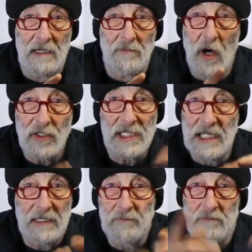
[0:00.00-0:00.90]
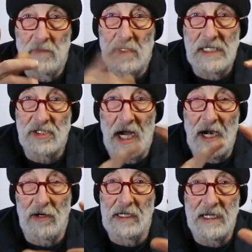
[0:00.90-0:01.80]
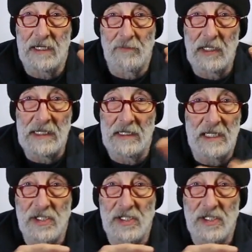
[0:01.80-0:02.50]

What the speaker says: mostly entirely, completely,